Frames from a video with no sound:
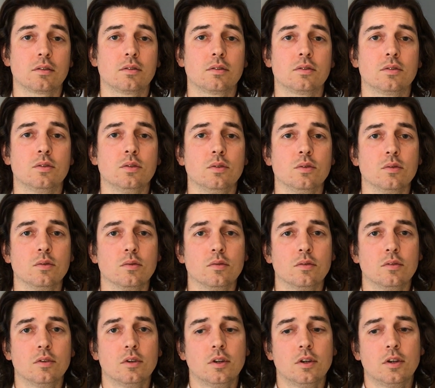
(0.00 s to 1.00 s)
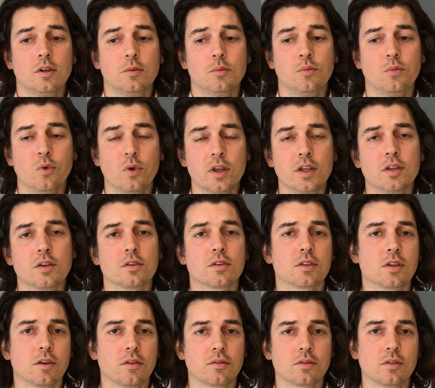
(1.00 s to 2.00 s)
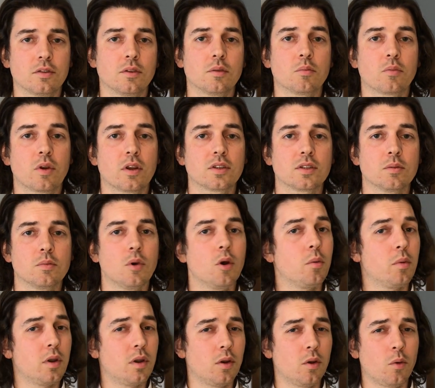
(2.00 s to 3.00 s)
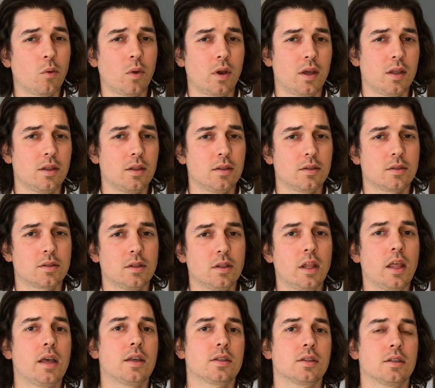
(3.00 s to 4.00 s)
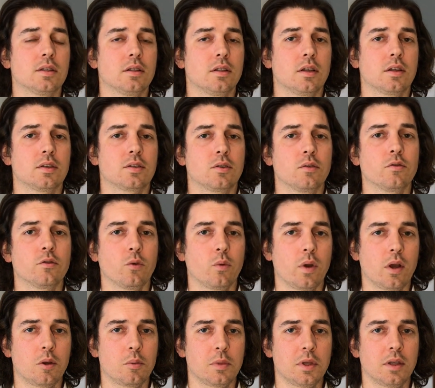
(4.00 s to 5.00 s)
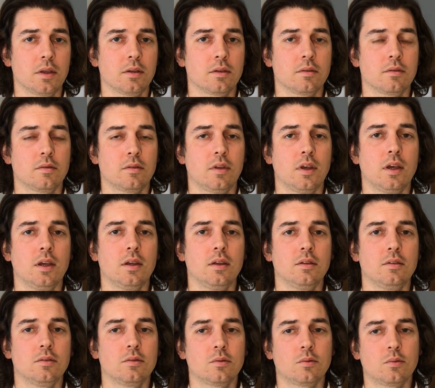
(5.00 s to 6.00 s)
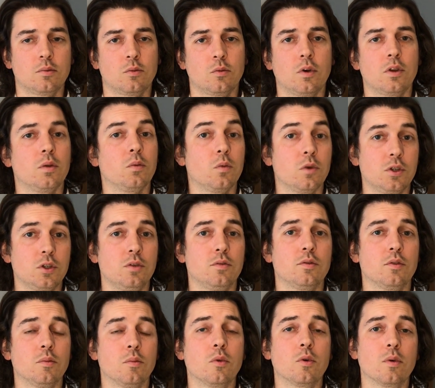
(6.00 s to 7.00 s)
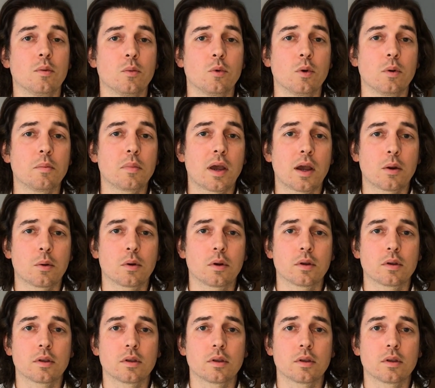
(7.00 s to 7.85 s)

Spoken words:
to bring yourself to the present moment in a way that's less and less overwhelming and one in which you feel more and more empowered.